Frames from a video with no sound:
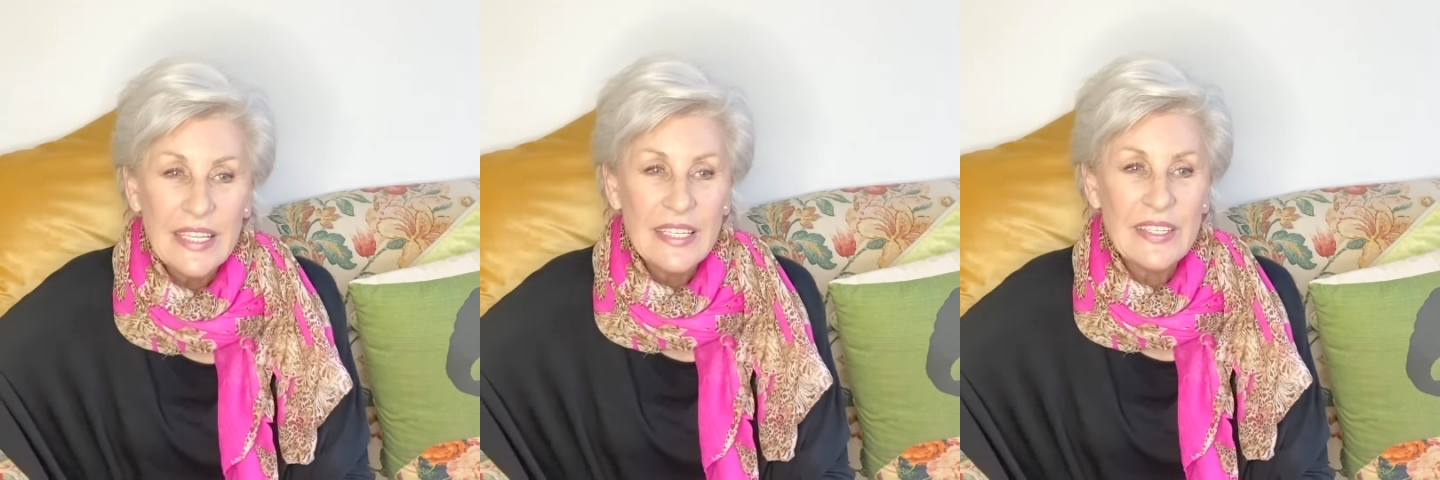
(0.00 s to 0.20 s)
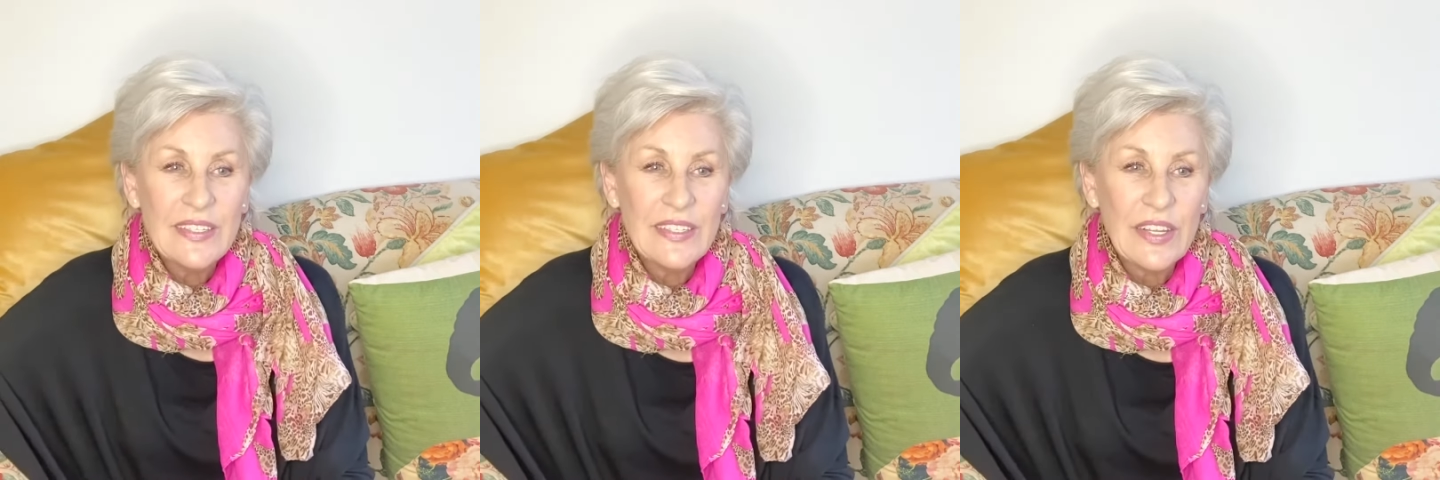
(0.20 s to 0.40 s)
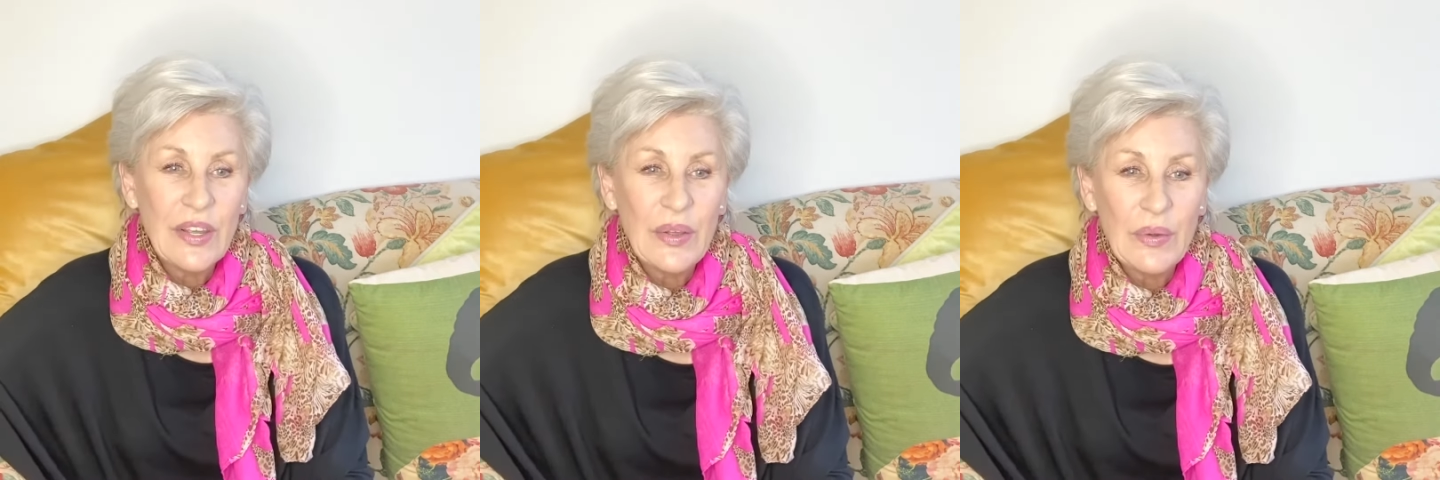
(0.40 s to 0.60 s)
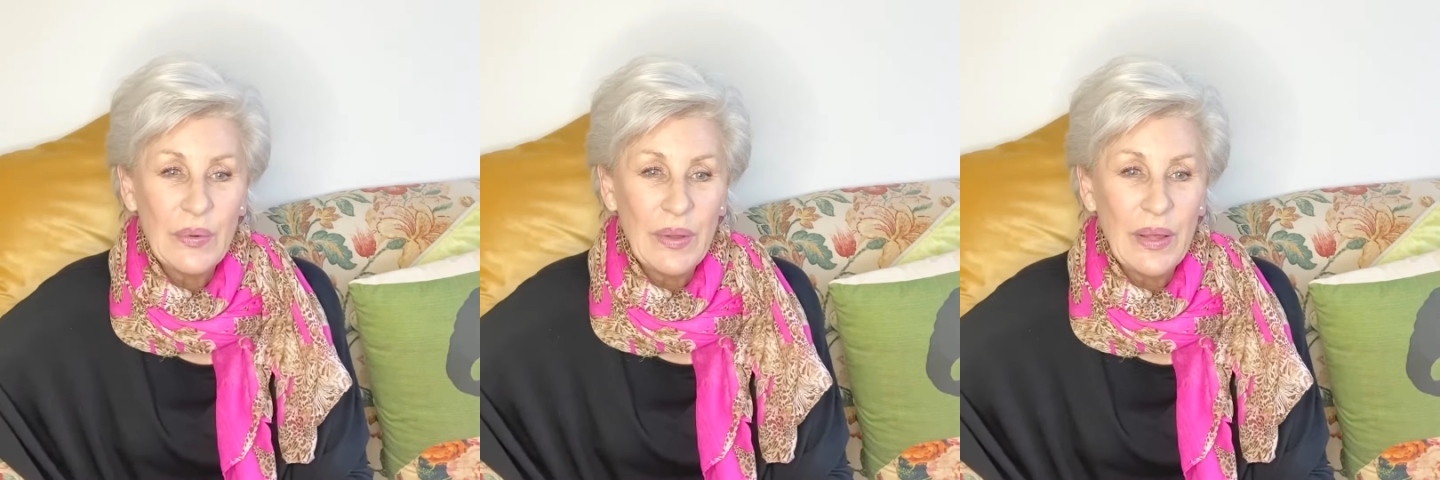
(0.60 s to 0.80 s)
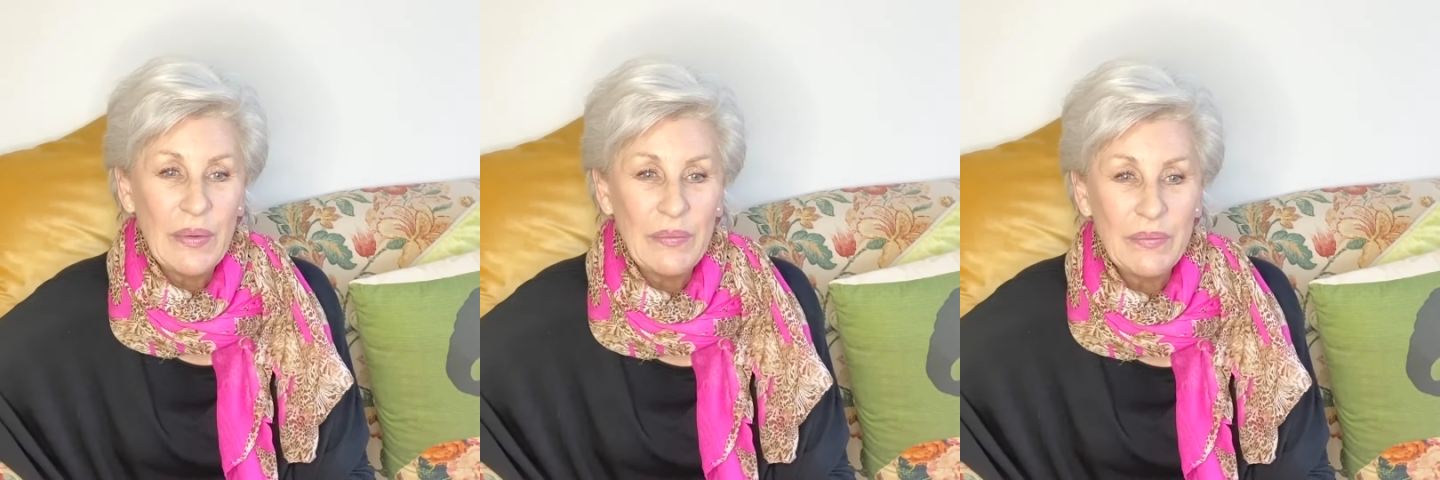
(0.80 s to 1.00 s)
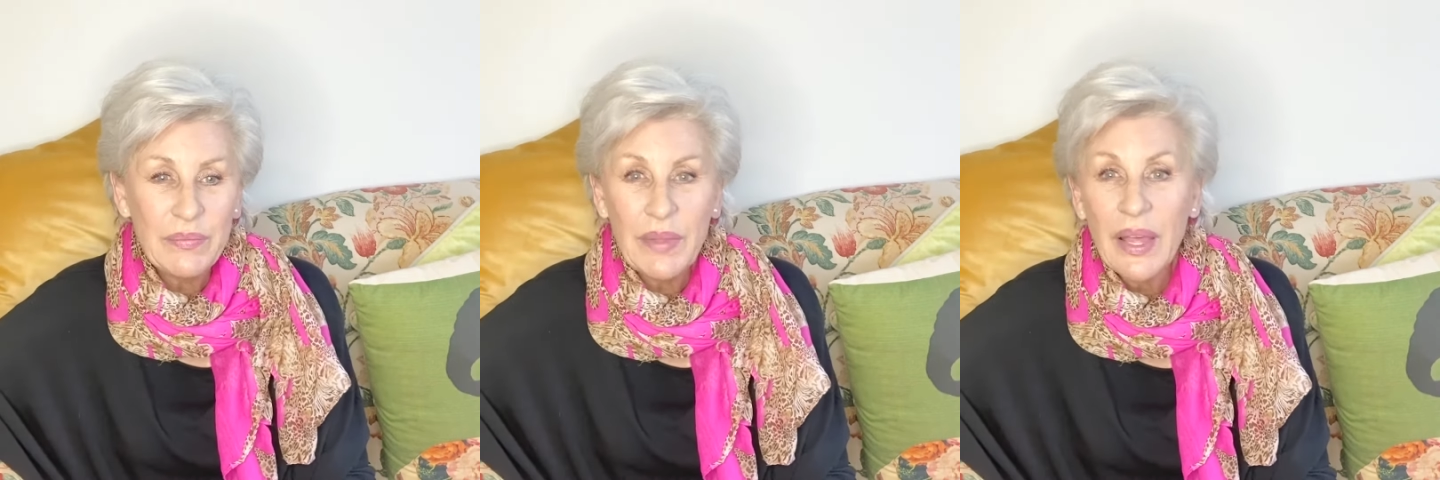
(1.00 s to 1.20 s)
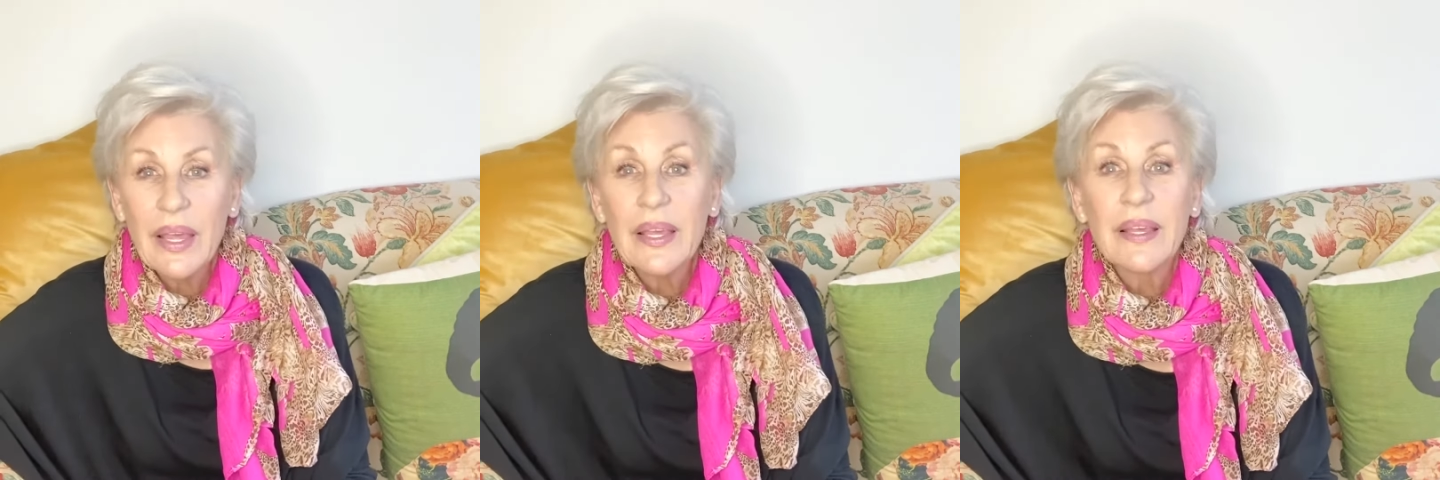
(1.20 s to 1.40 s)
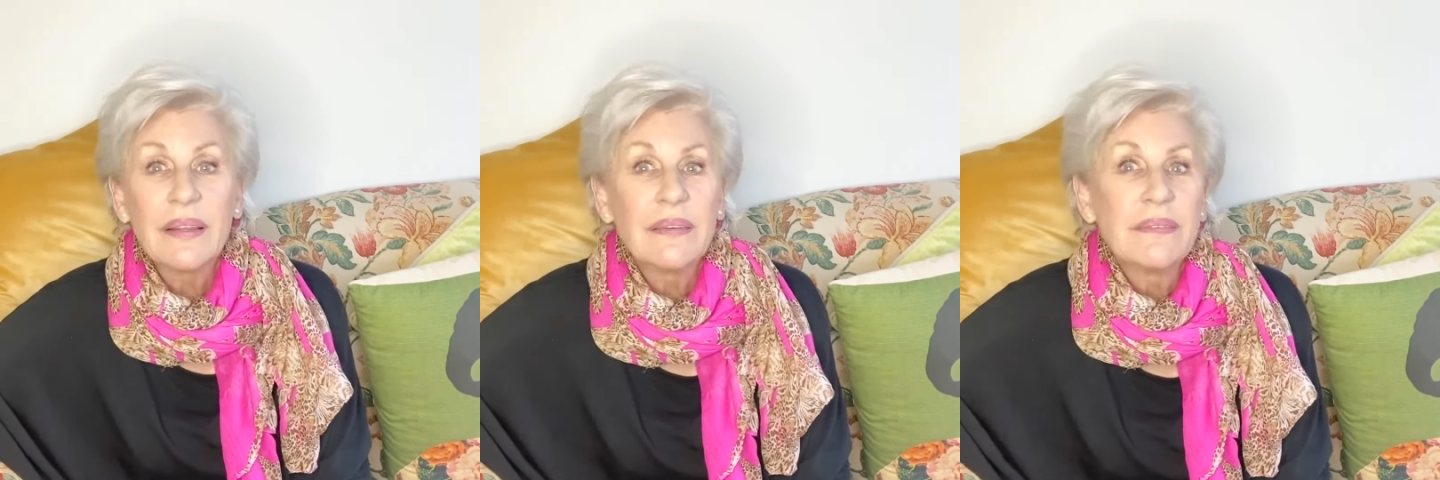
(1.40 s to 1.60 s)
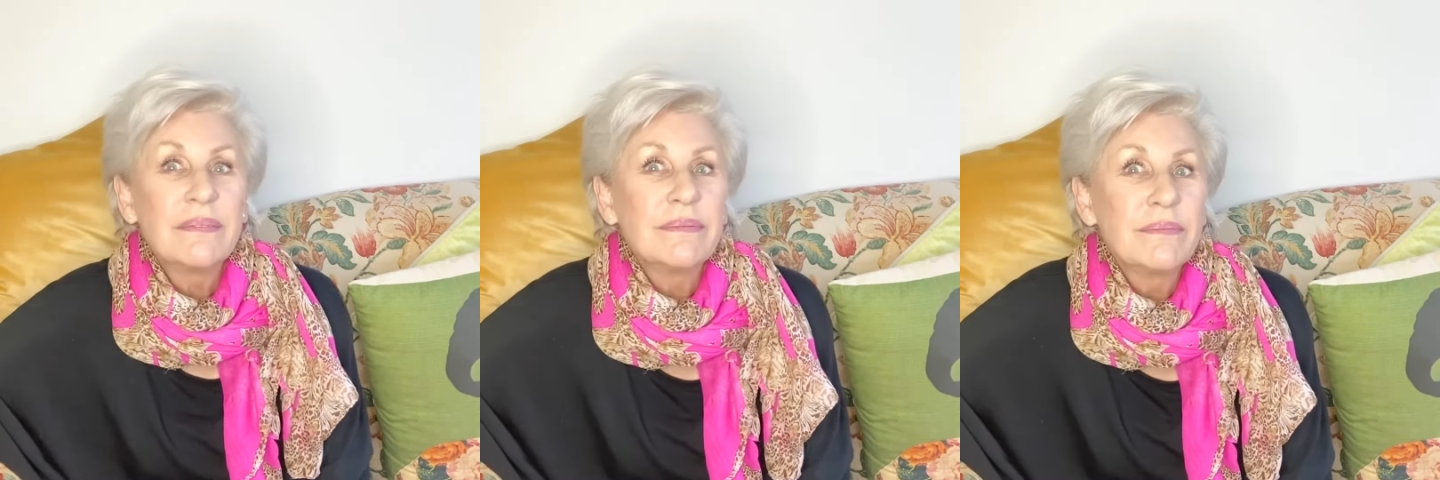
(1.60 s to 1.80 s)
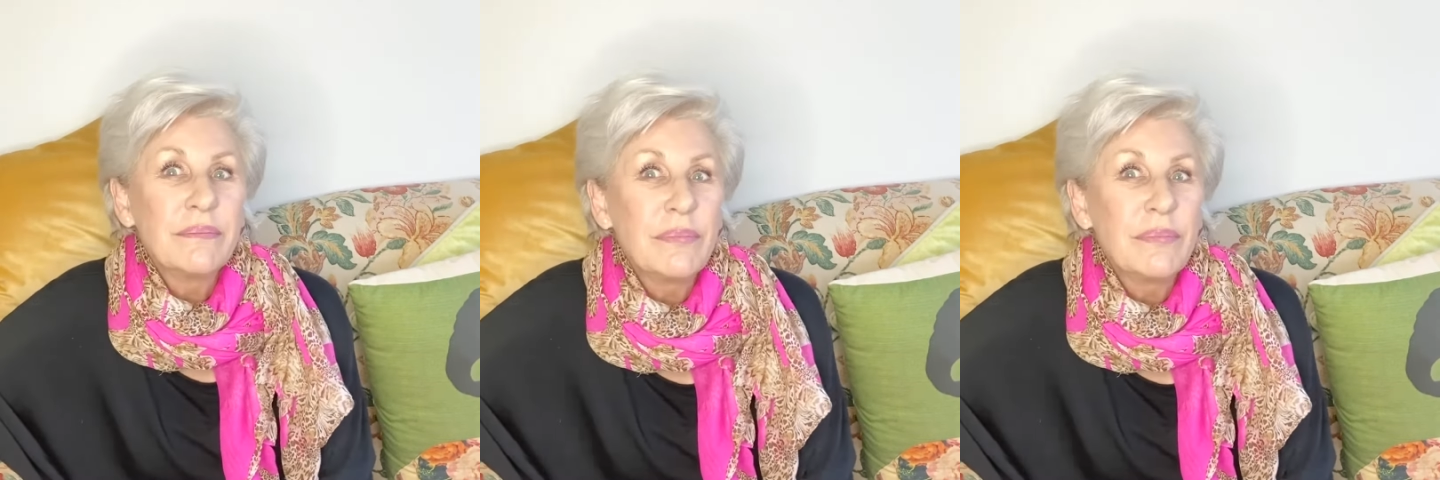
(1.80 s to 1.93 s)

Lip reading: So I can